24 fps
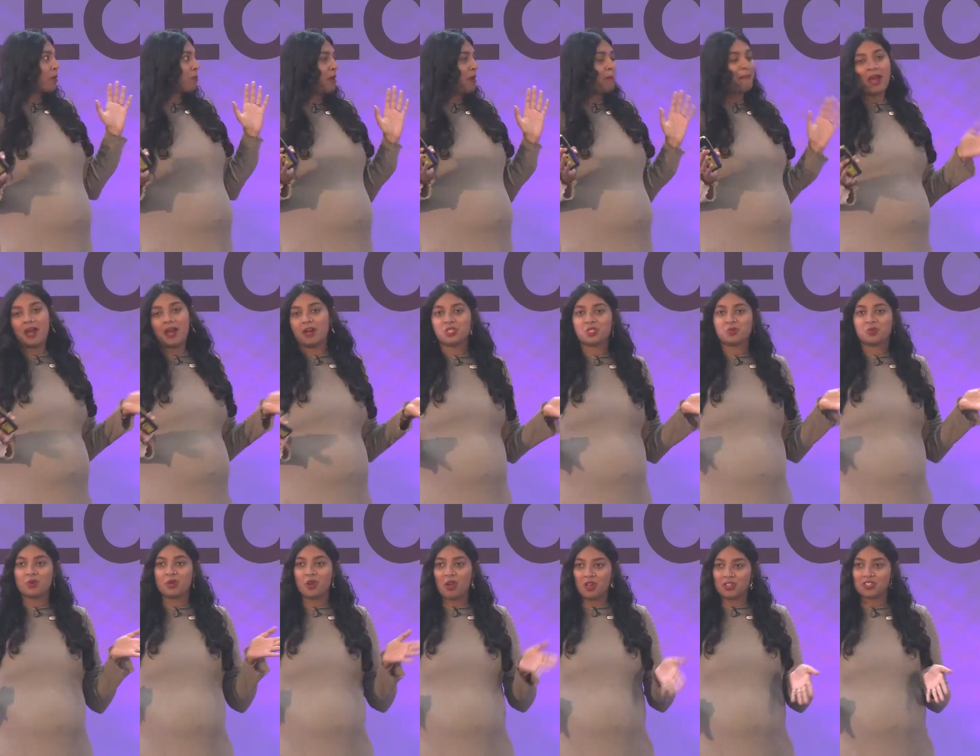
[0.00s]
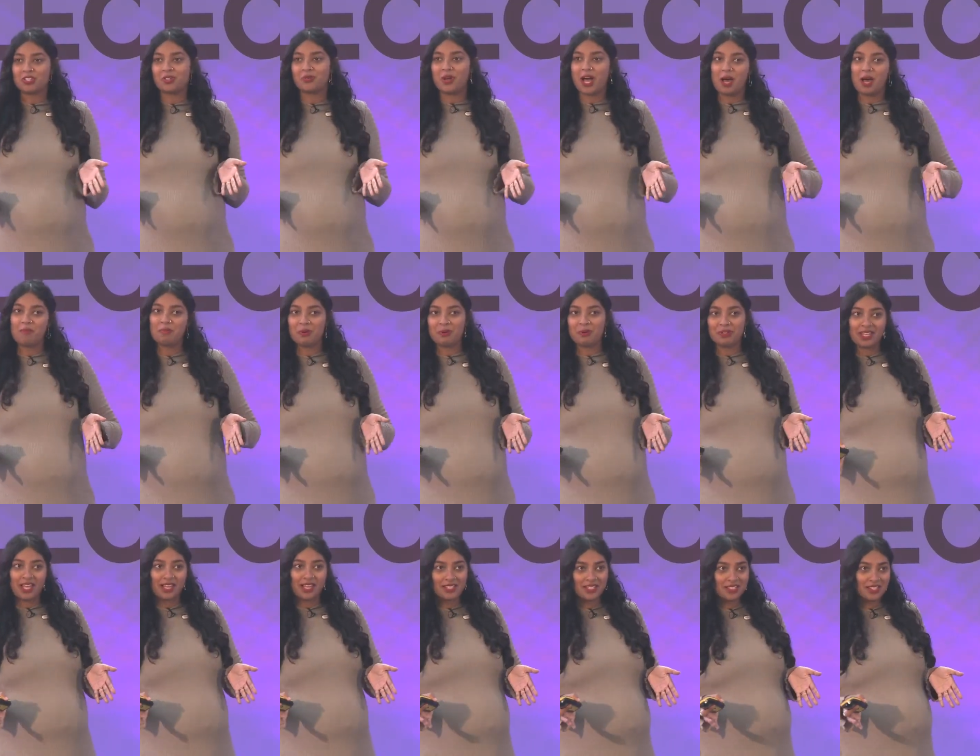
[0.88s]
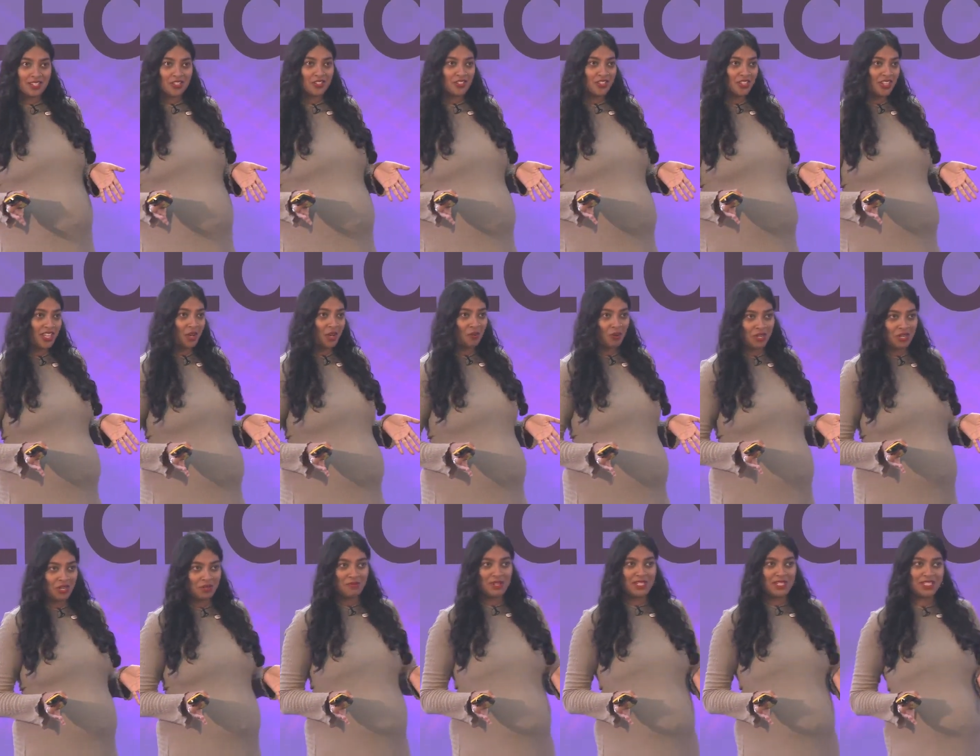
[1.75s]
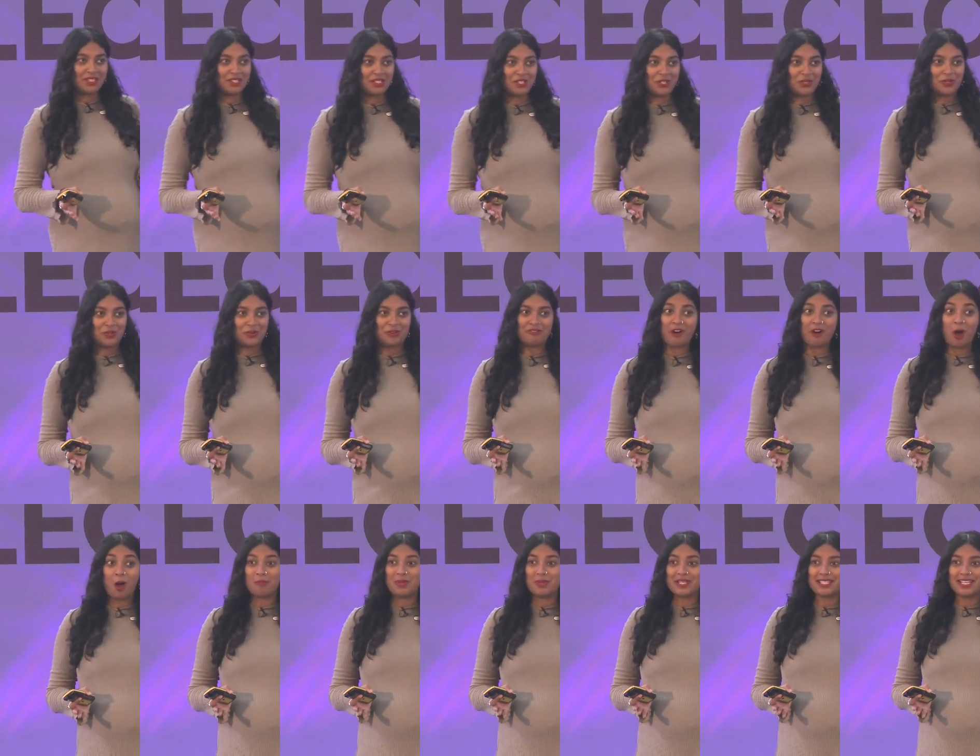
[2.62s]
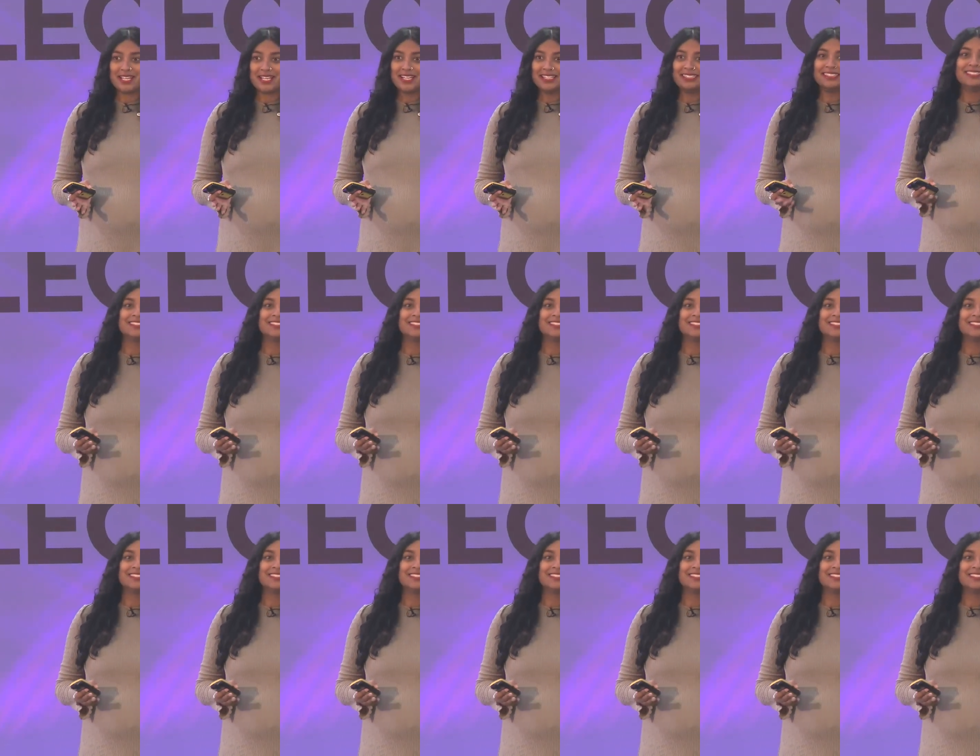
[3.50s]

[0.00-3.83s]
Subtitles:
My parents were not so happy with that decision. They wanted me to do pharmacy,